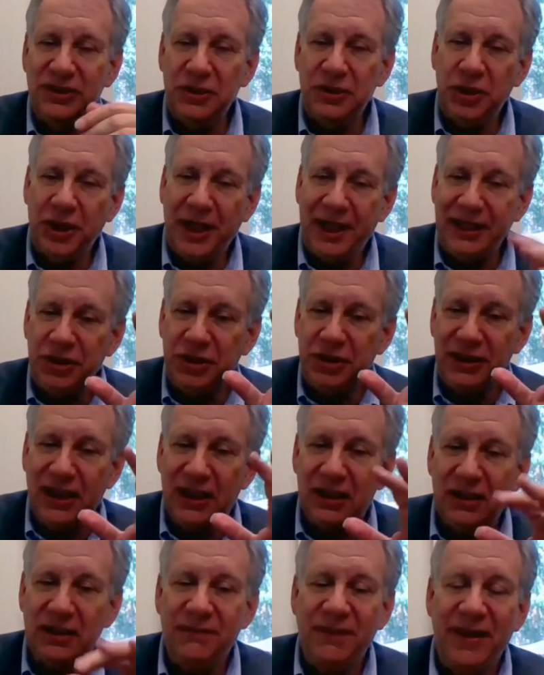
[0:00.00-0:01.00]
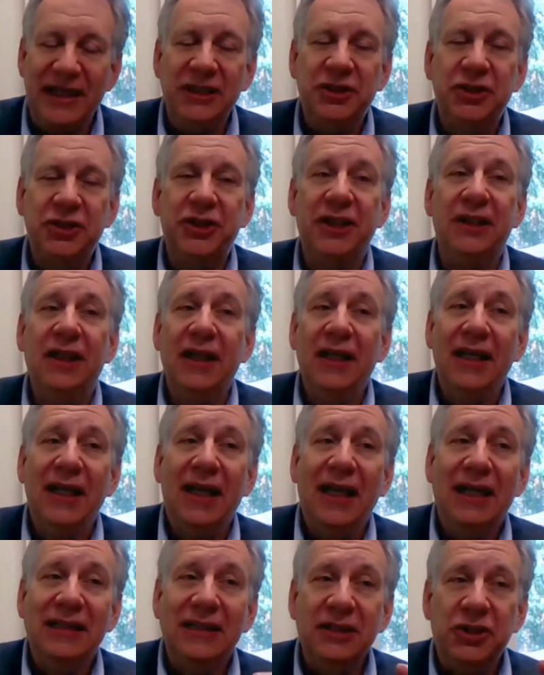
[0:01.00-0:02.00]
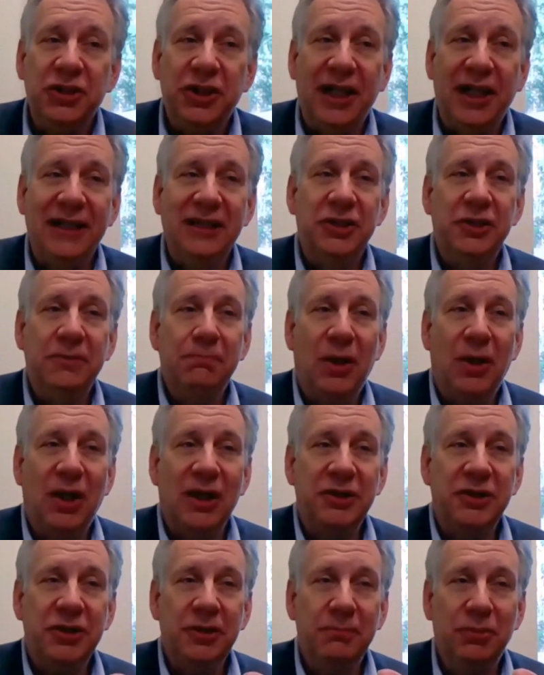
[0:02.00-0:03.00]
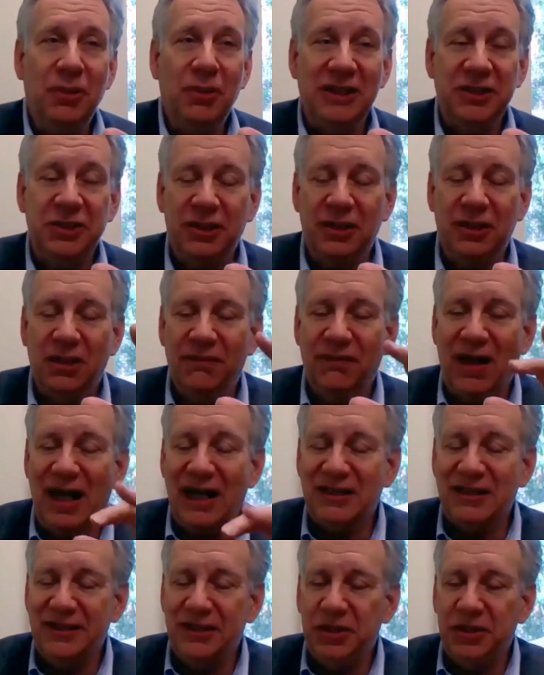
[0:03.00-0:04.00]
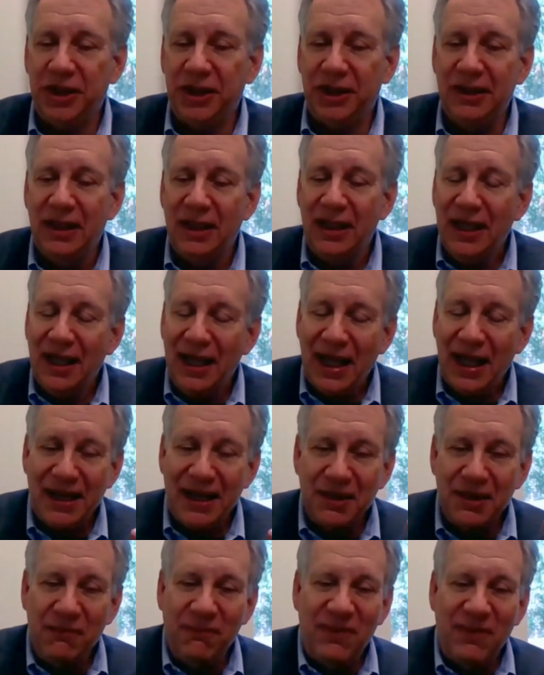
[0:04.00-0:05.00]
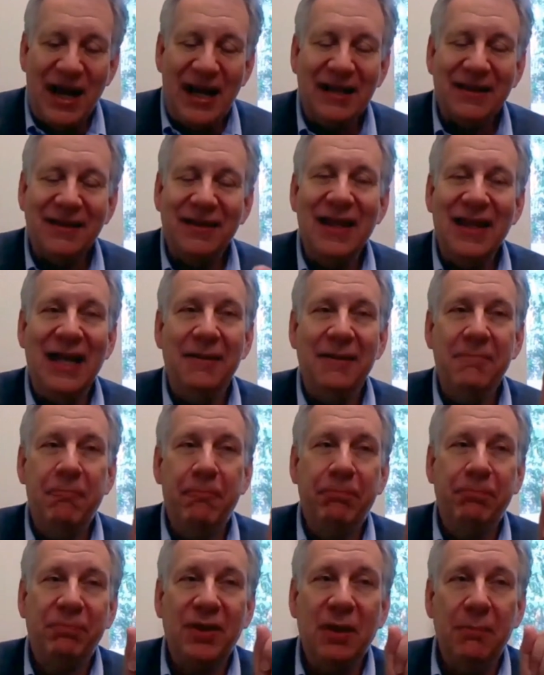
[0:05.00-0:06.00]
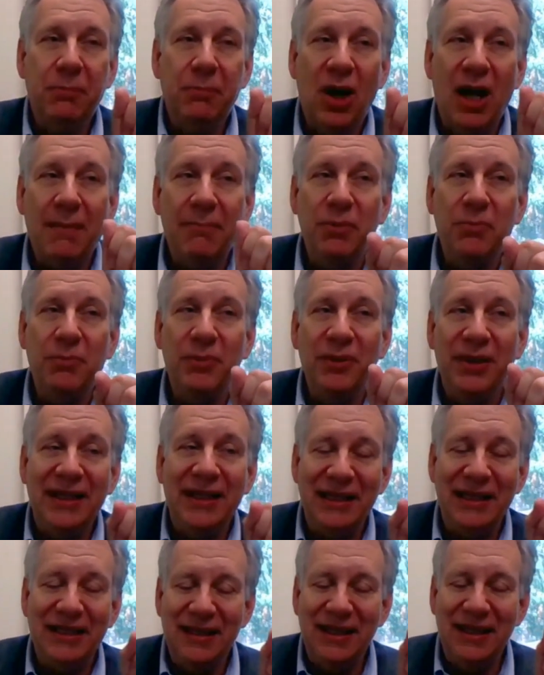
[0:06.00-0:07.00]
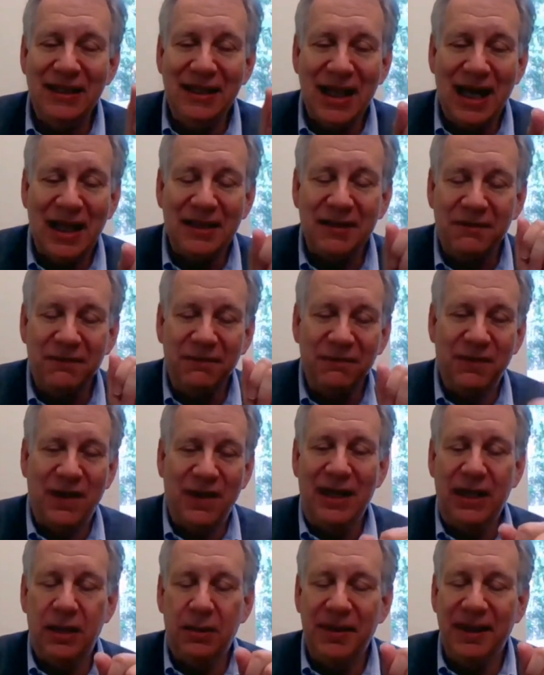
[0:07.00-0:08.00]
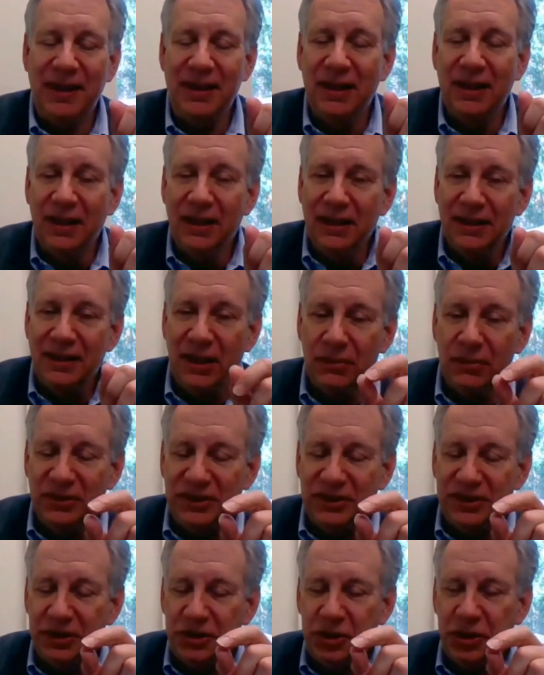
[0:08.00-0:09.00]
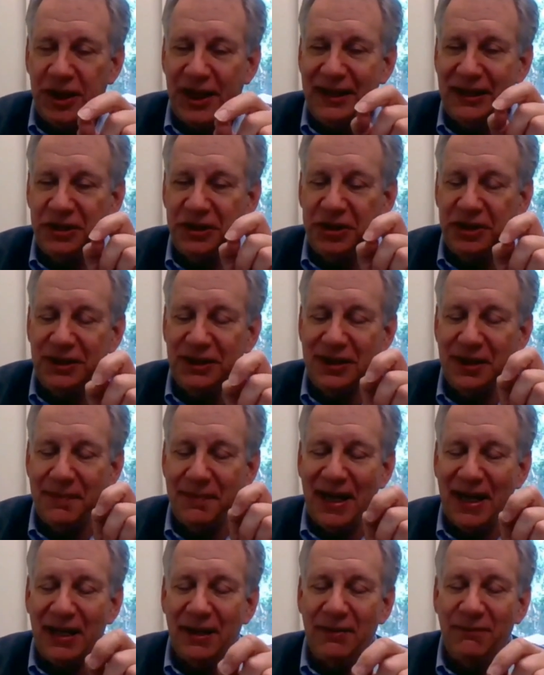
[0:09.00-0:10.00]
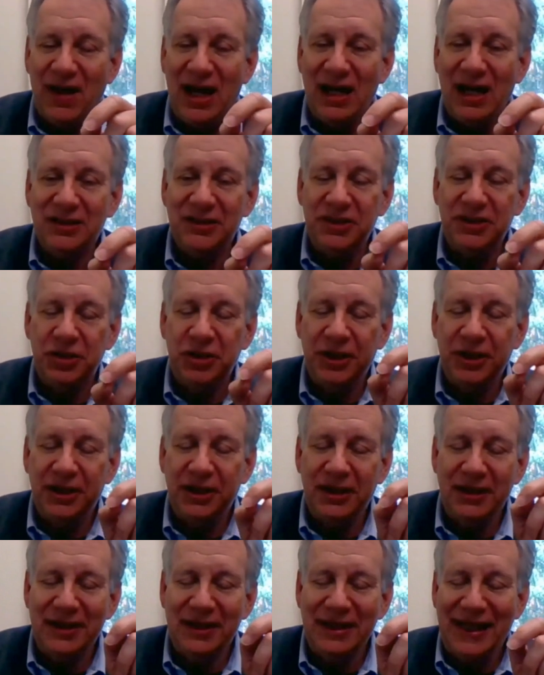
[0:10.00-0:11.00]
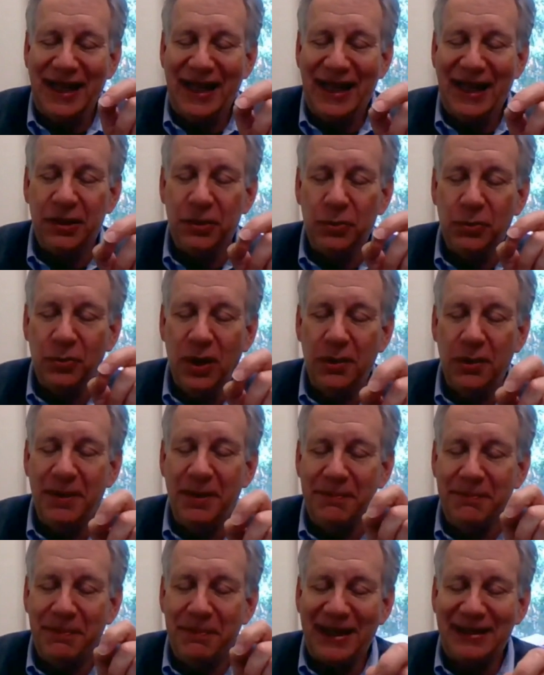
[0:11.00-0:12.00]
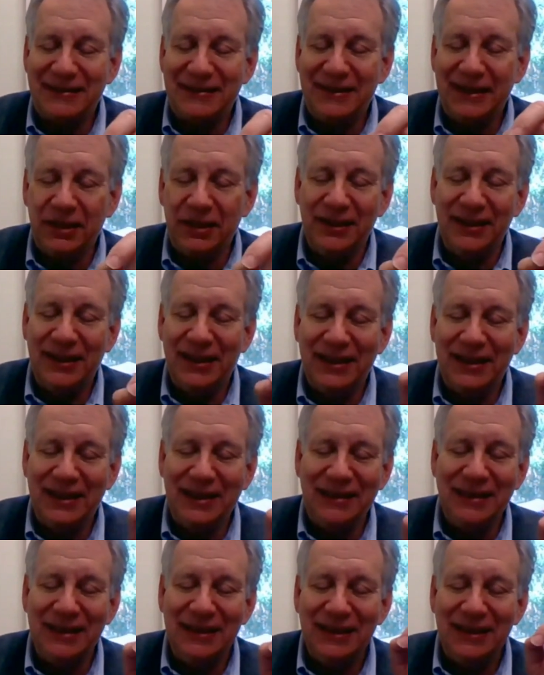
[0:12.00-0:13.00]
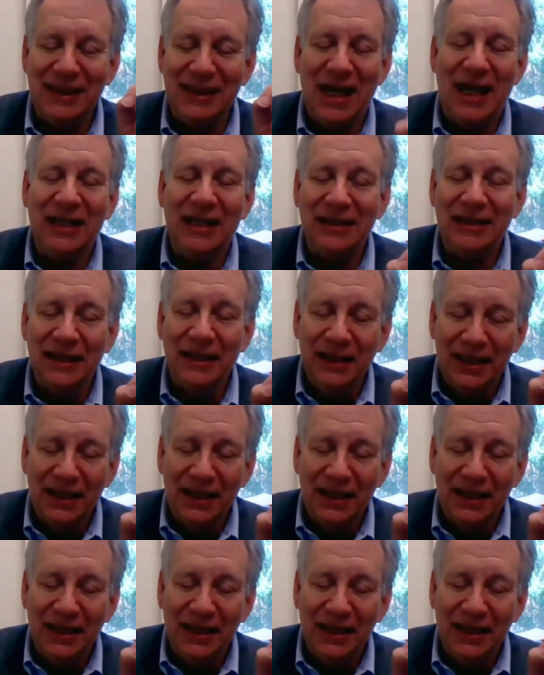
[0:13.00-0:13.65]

the change in elevation and the change in partial pressure of oxygen, and the fact that probably in the gut environment, there was a change in the amount of oxygen, in the anaerobic bacteria in the gut